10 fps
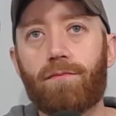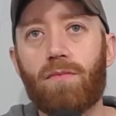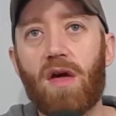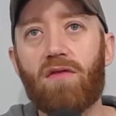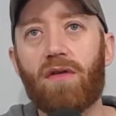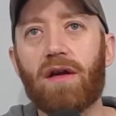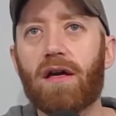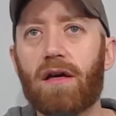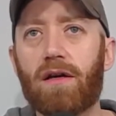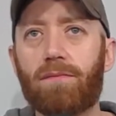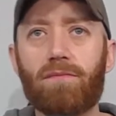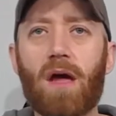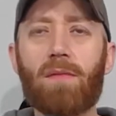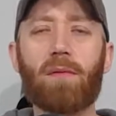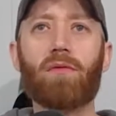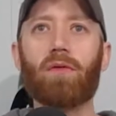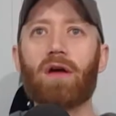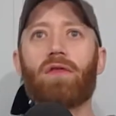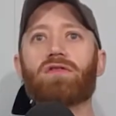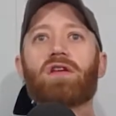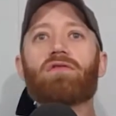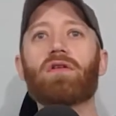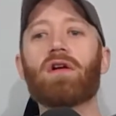they have like uh, Nightmare Brewing and other stuff.